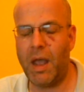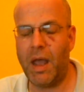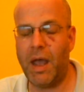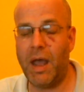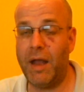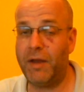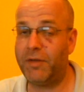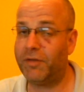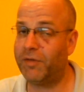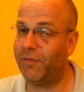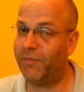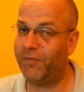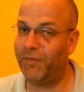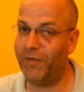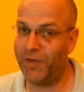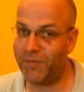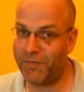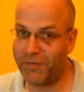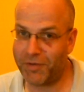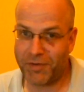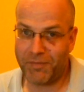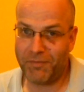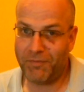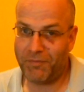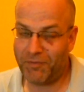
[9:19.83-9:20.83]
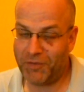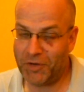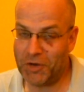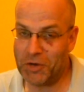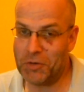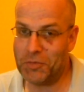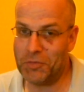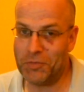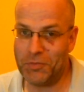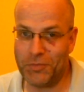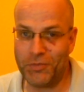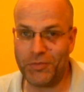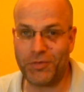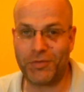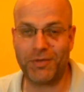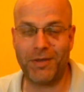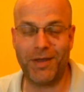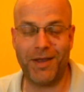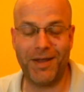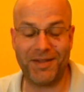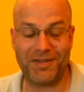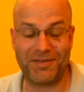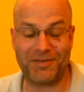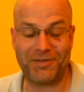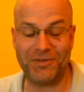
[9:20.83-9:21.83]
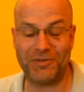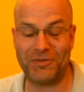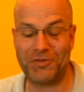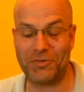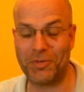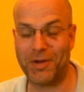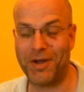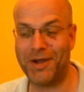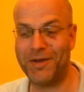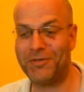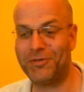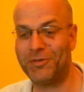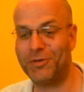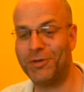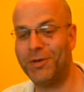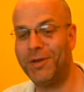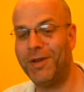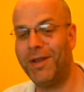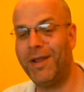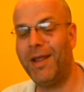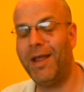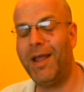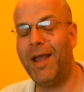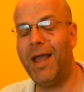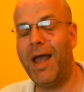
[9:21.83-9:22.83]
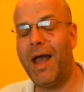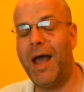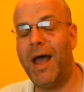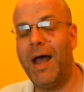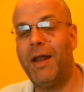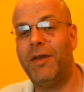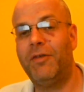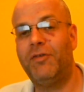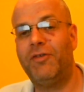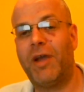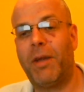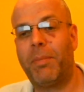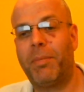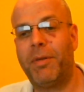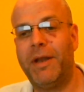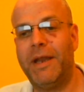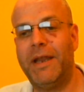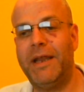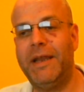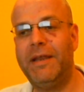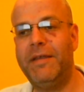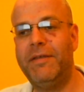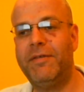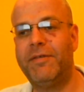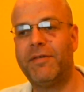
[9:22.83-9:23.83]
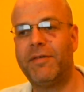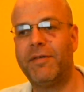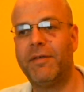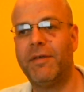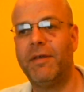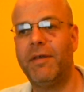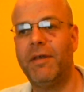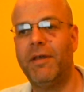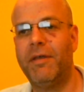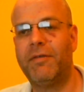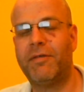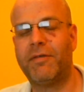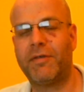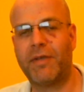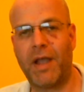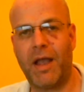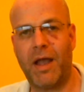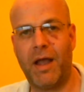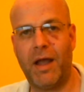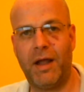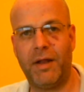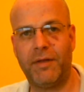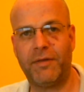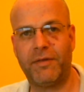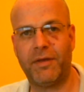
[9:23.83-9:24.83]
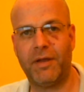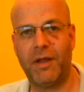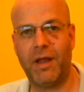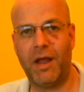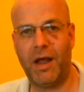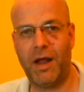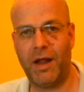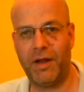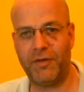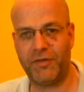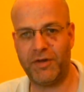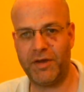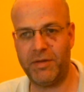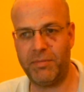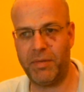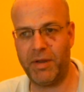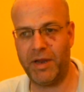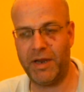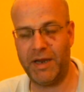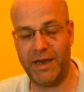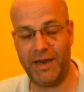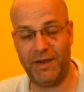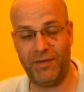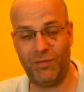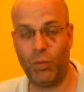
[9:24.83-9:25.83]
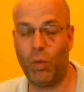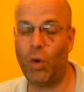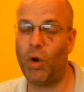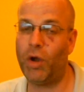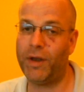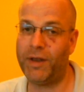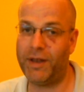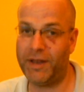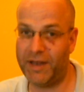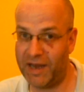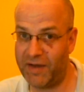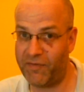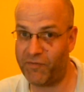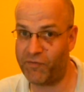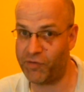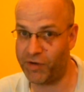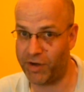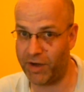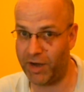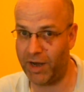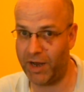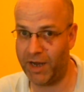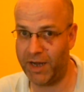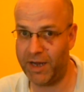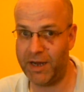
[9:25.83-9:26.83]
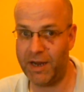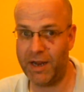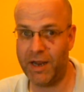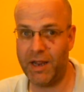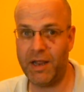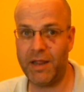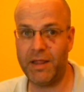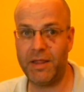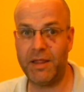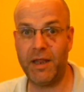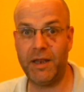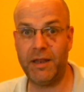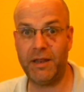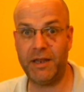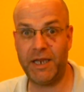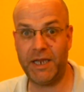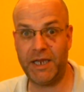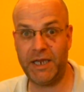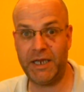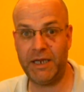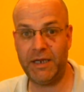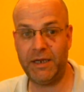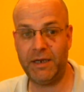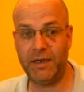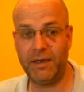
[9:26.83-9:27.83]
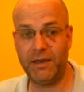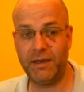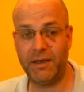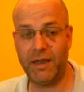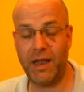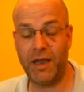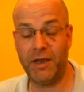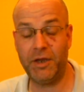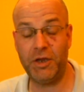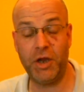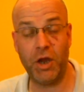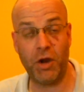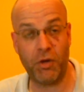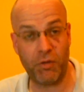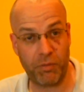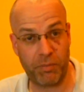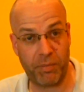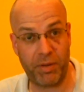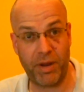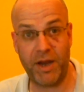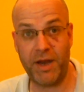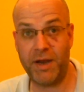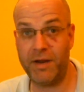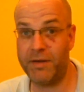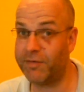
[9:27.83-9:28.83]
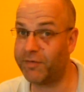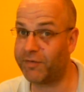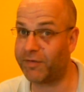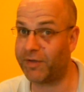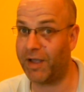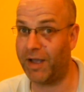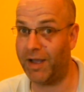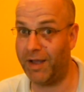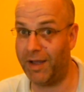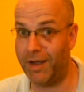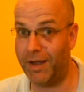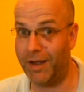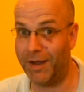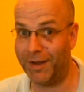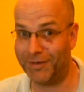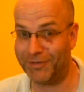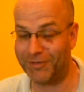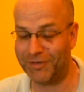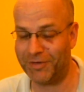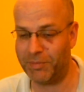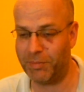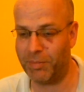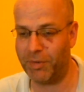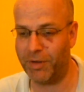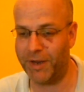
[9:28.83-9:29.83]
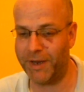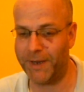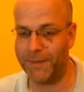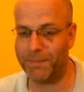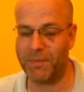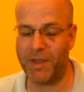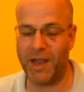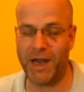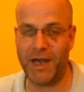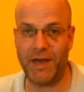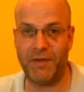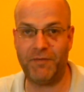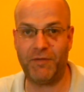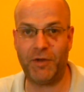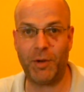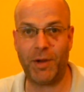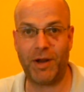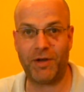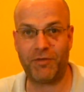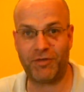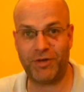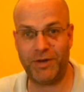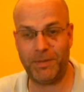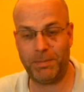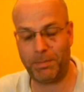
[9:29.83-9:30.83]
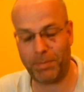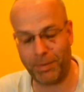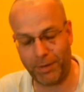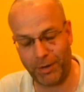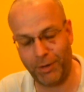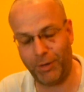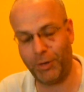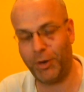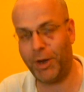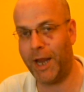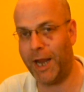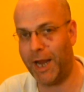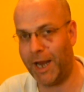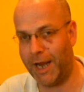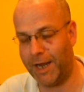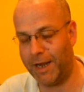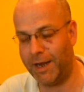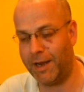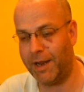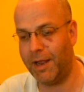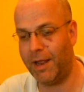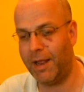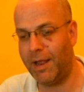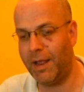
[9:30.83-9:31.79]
to further confuse the situation, Japanese SCART RGB is wired differently than the European SCART RGB, and if you actually plug in